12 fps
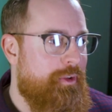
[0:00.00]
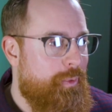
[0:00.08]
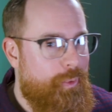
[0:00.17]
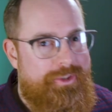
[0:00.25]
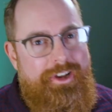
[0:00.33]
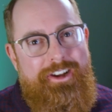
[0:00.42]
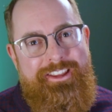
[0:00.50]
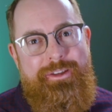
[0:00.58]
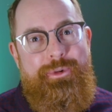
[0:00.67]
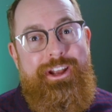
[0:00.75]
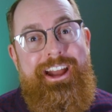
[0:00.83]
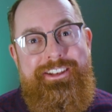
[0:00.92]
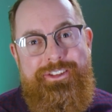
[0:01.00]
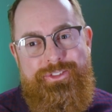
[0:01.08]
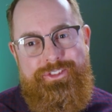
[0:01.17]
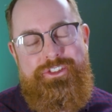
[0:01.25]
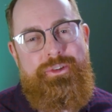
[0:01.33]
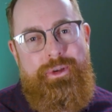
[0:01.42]
we're talking about ideal
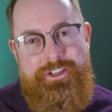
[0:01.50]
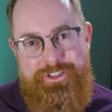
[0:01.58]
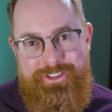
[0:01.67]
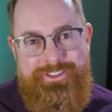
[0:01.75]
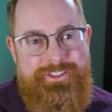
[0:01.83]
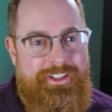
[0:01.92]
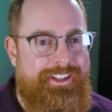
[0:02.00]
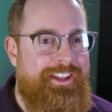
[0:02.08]
situations.